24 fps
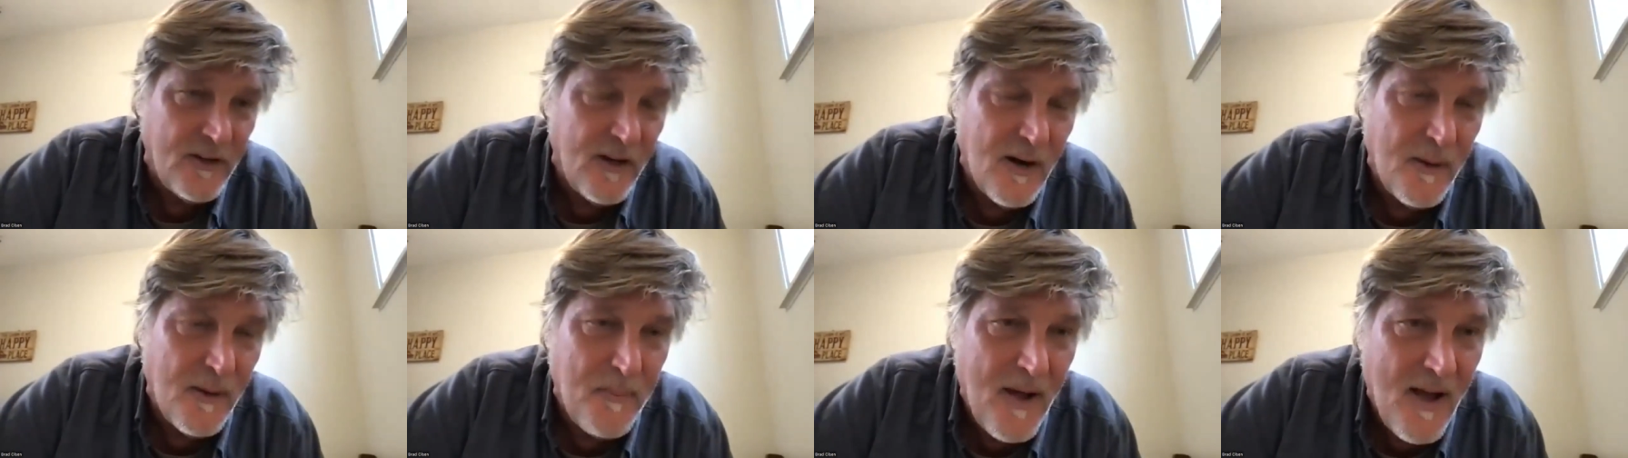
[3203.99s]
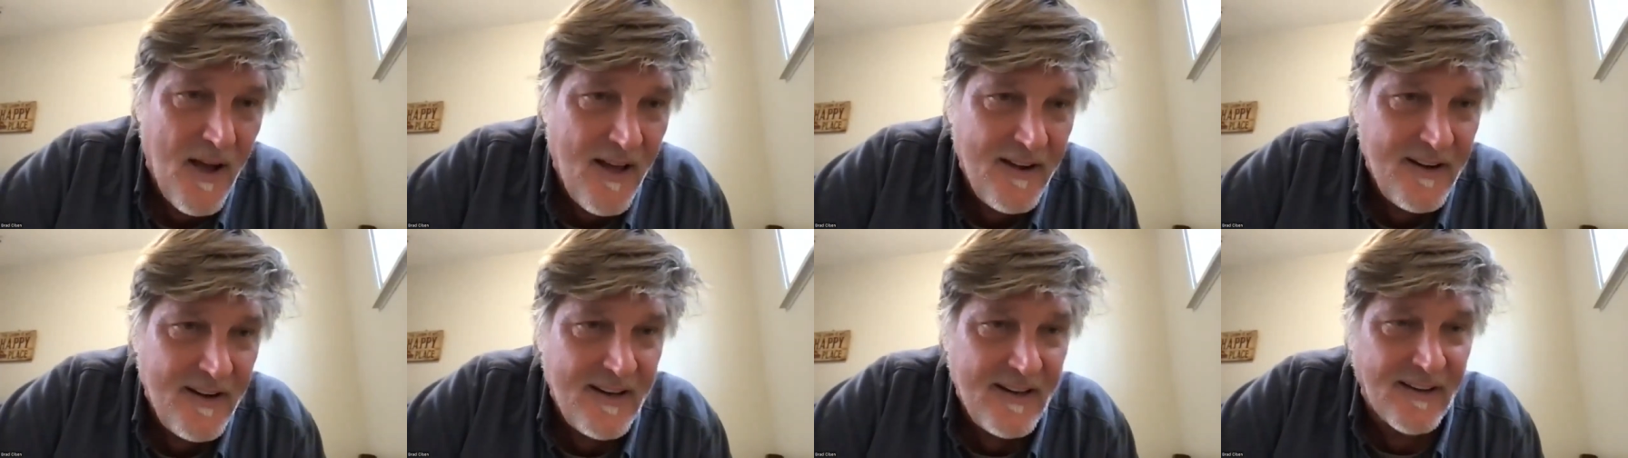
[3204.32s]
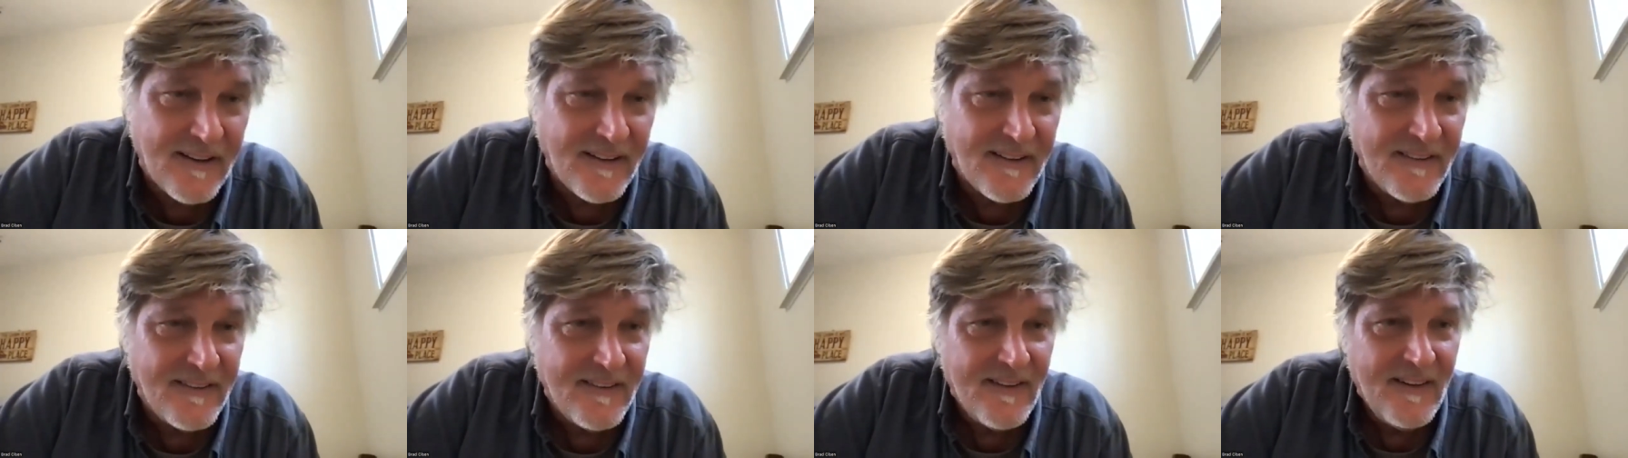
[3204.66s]
in our
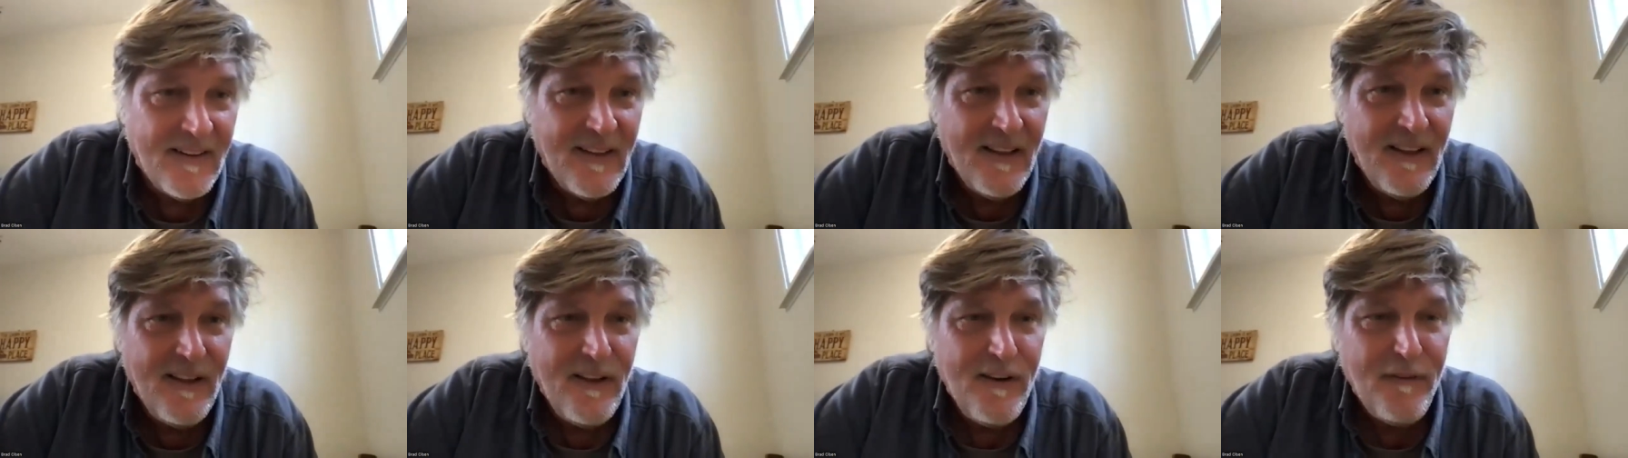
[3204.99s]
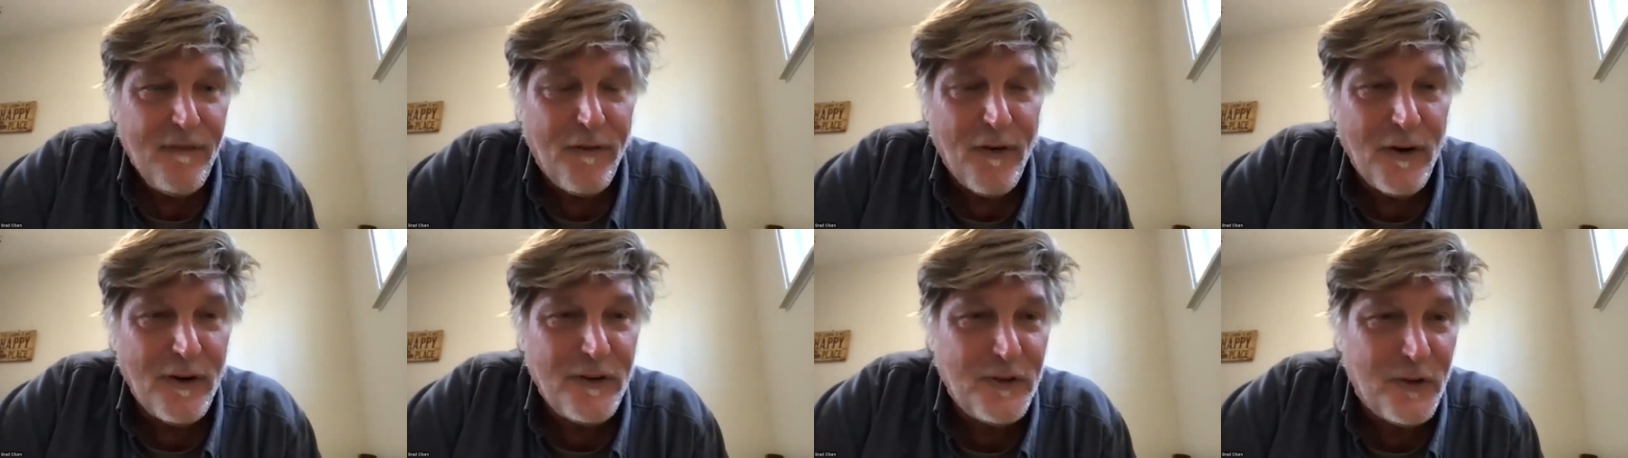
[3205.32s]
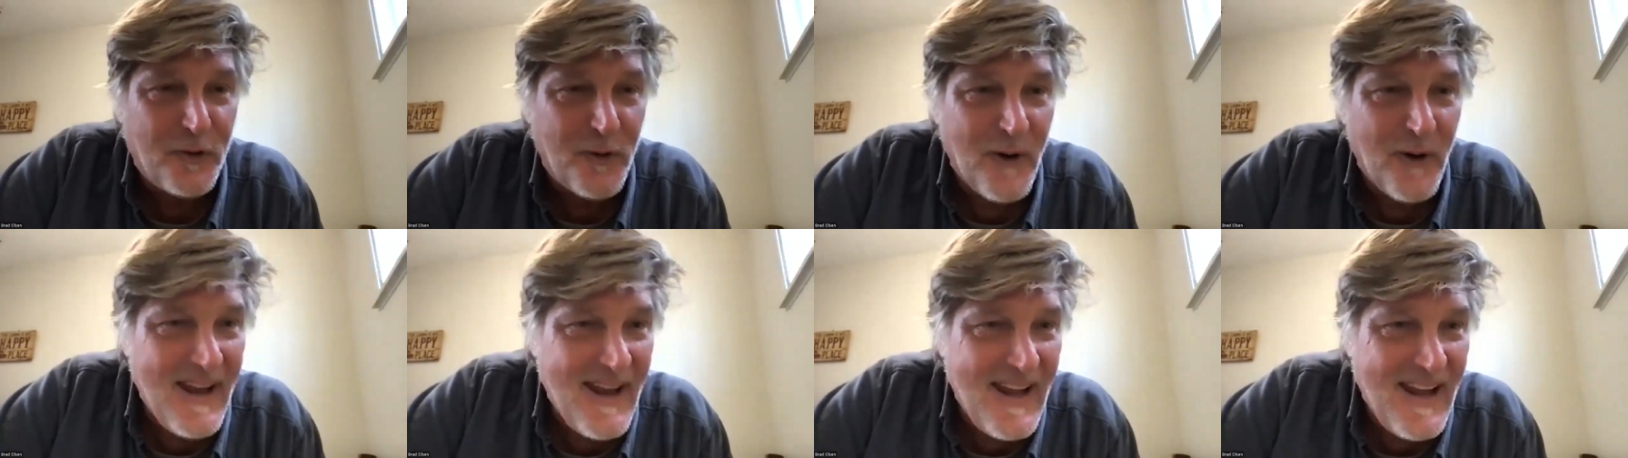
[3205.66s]
body and
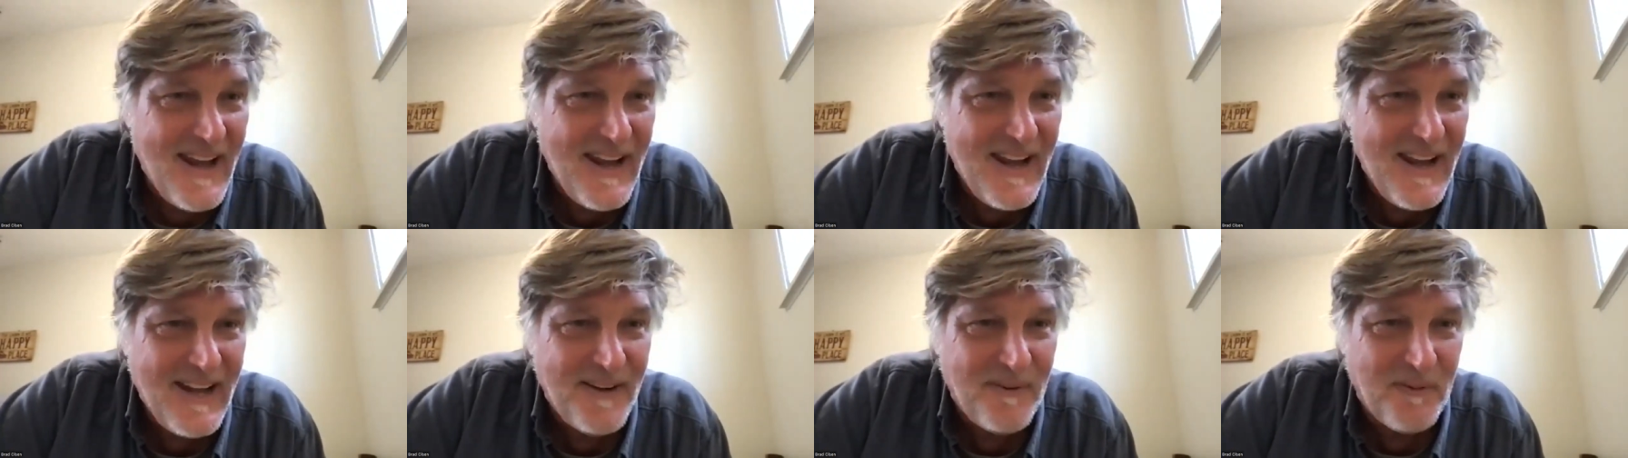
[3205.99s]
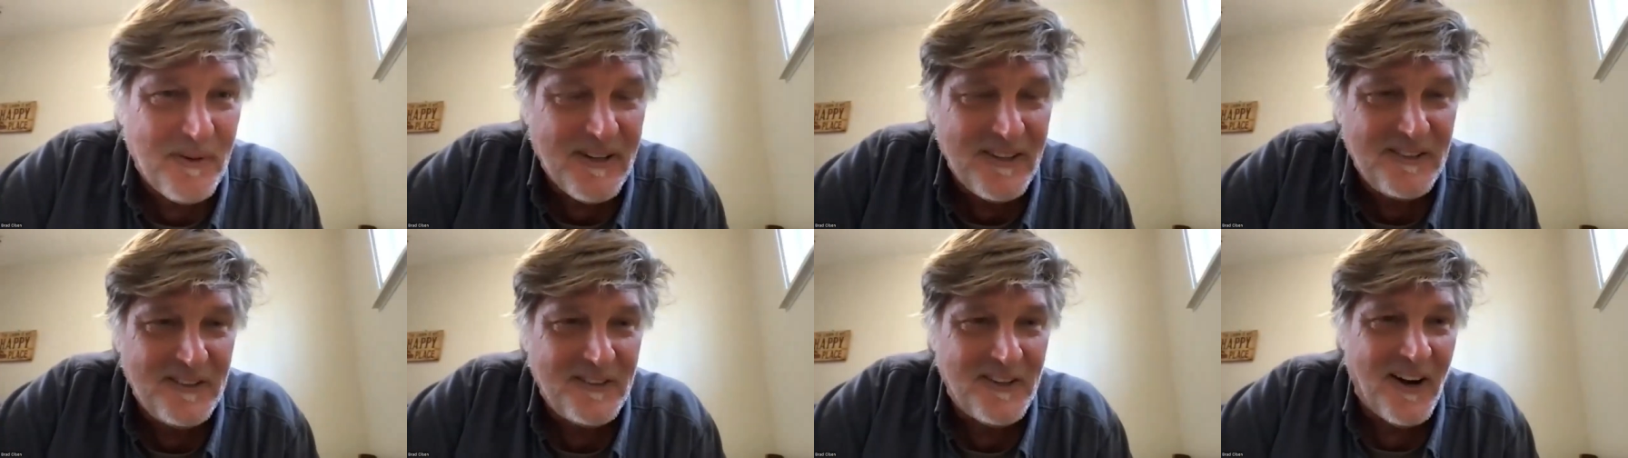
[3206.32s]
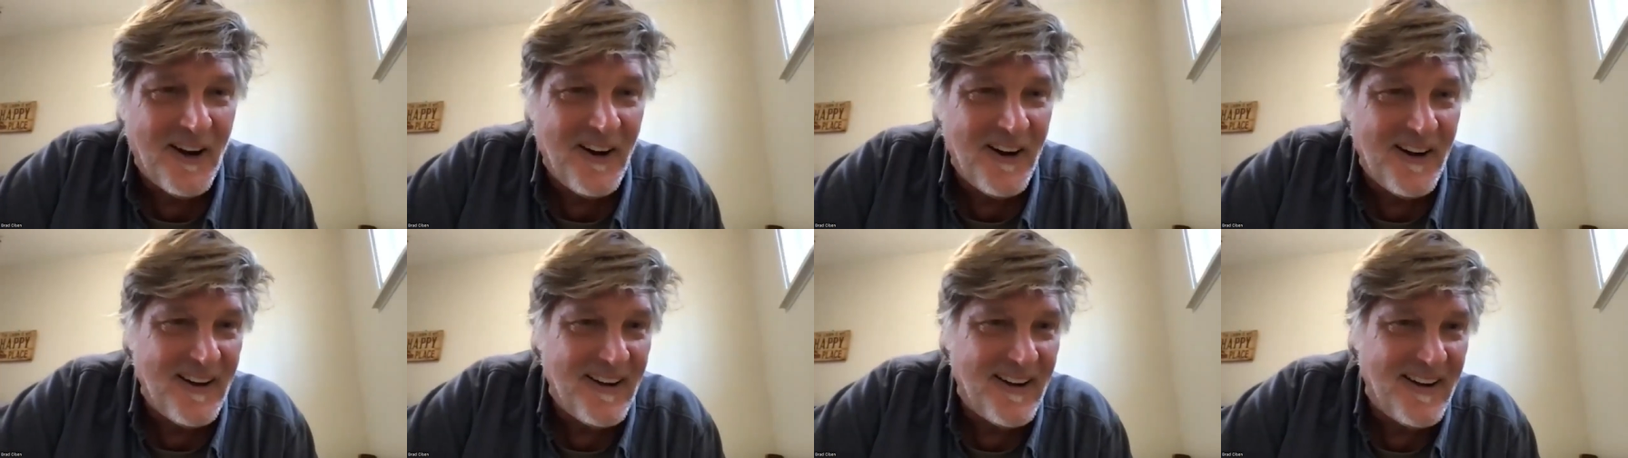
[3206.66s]
first grade we
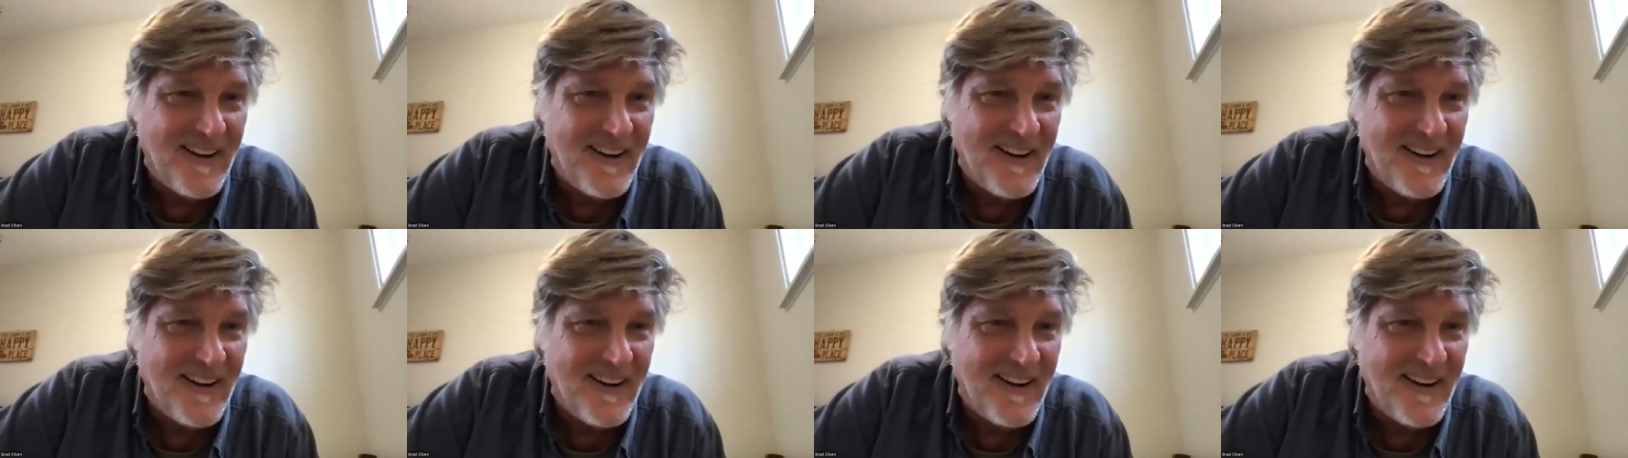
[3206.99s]
Absolutely.